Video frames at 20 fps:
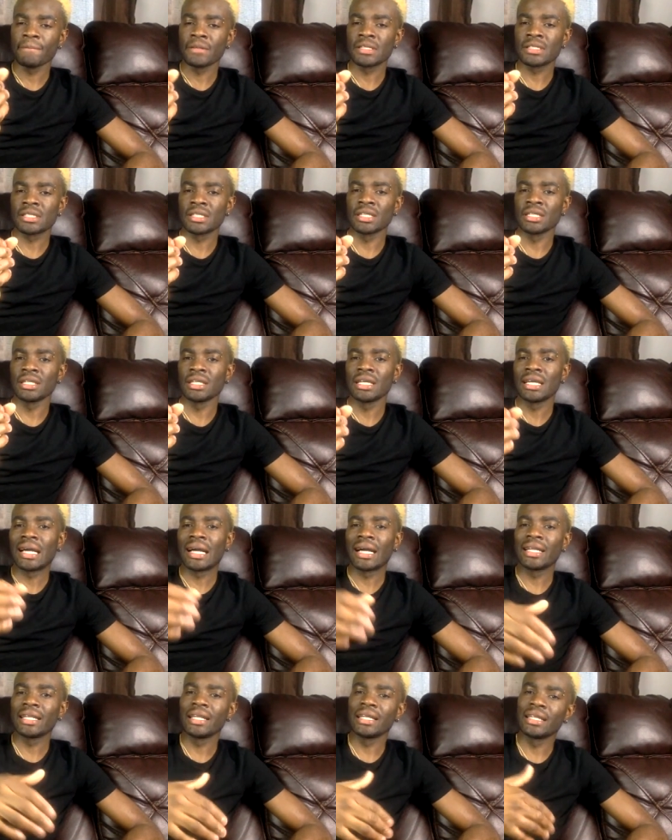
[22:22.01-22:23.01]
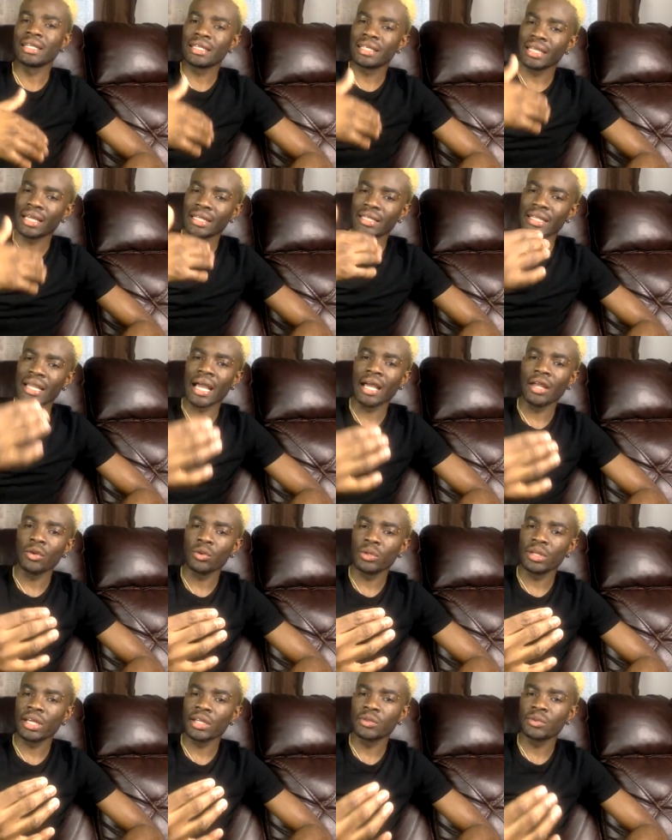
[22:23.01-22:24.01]
See? And then you can
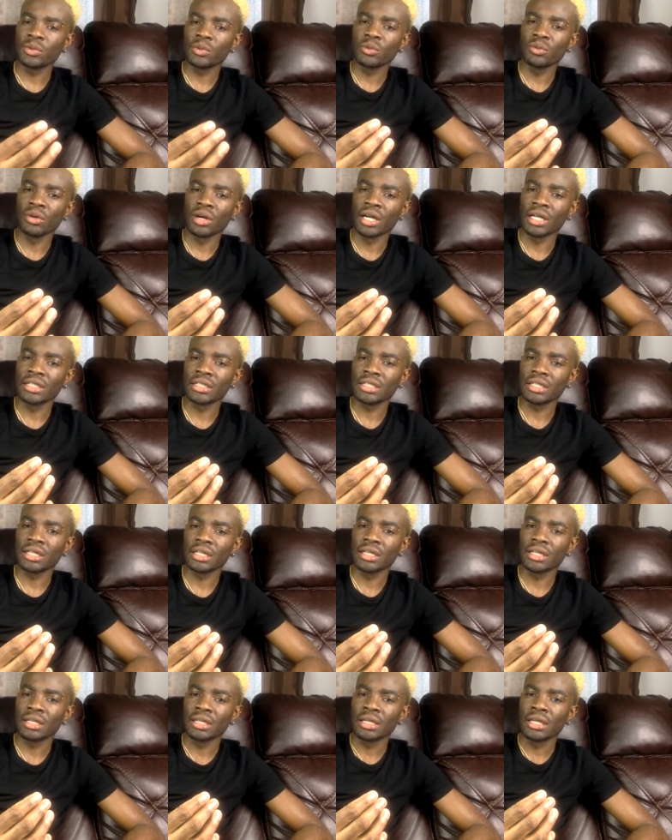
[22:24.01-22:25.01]
dilute that with water